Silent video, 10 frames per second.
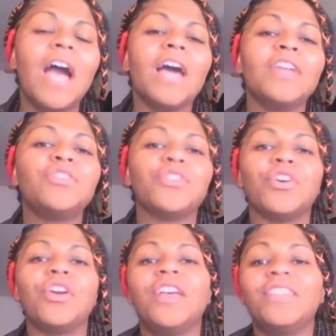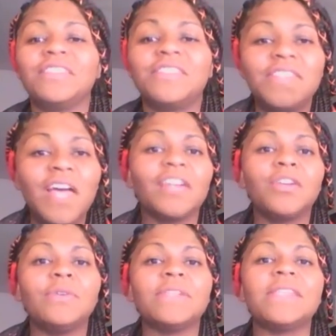under the sun
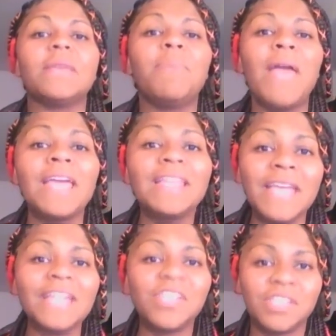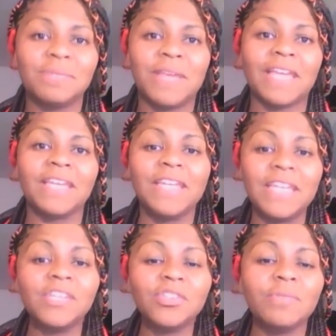who has said, pay attention to me. I
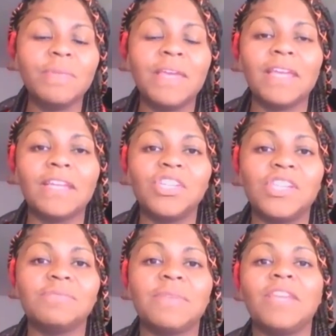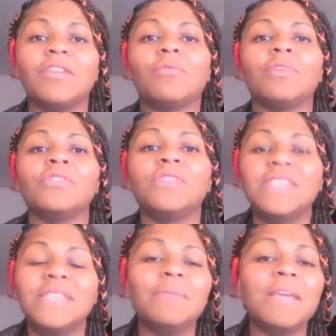need you to make an adjustment here. I want you to
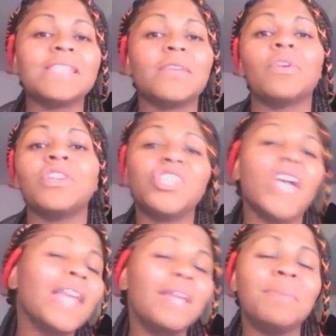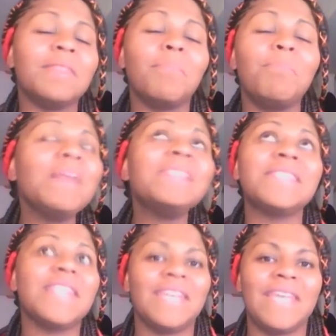see me because I want to shine and be the best
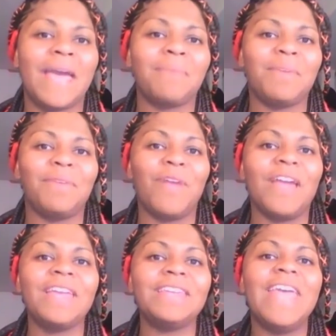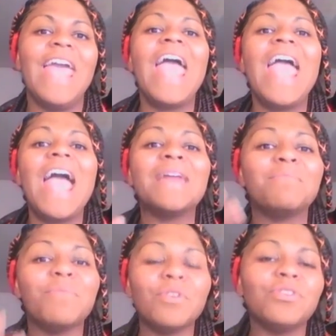that I can be, right?
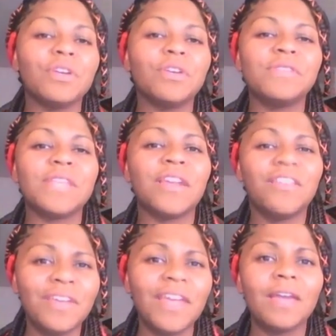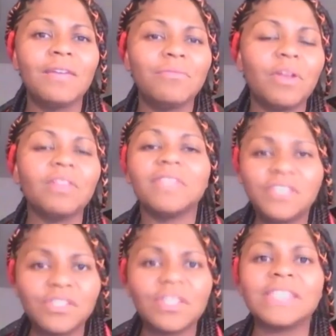And Mercury who said, okay, well,
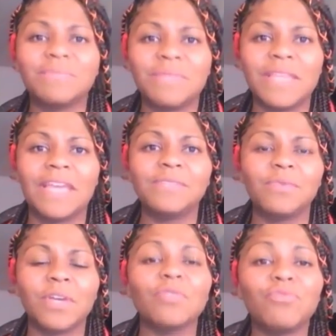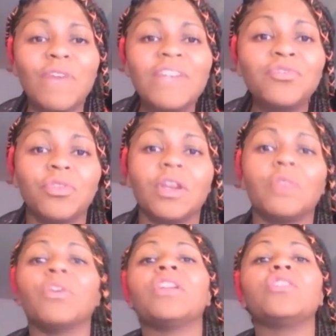let's look at some things. We're going going to retrograde.
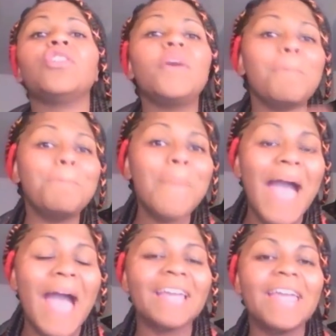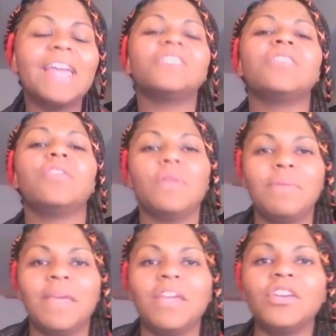We're going to look back so that we can
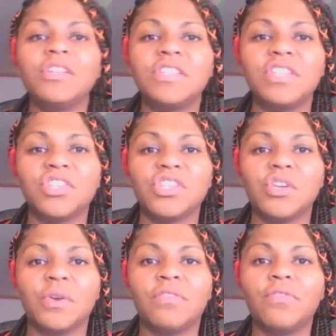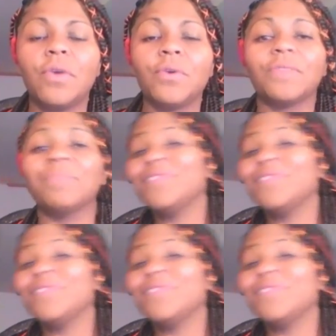make good decisions going forward.